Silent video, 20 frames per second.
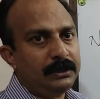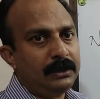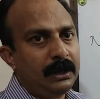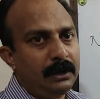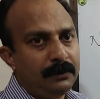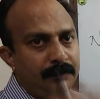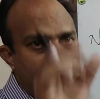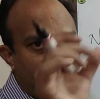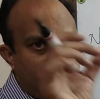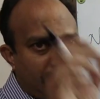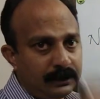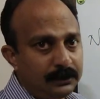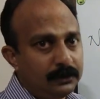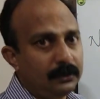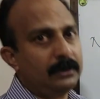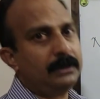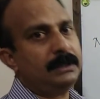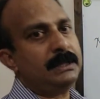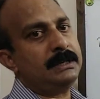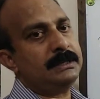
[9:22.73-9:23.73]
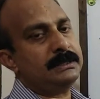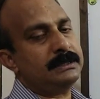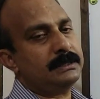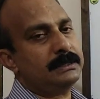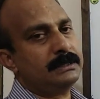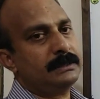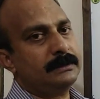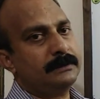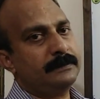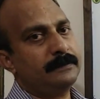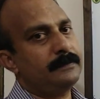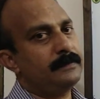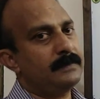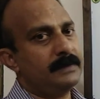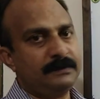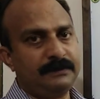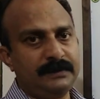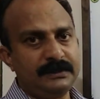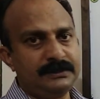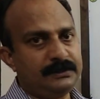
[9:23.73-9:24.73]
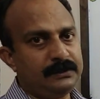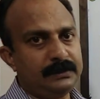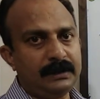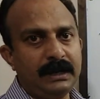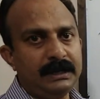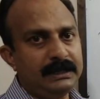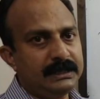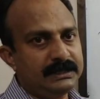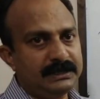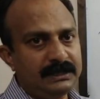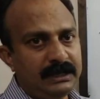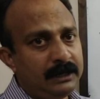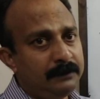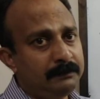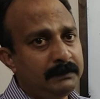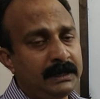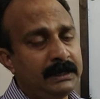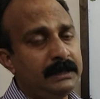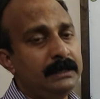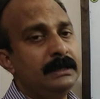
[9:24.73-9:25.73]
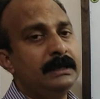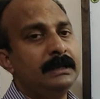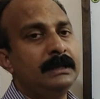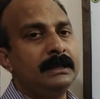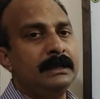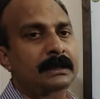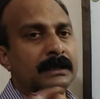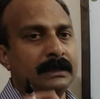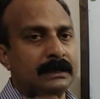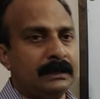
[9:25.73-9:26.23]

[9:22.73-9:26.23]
you have to write all this. First you write the statement.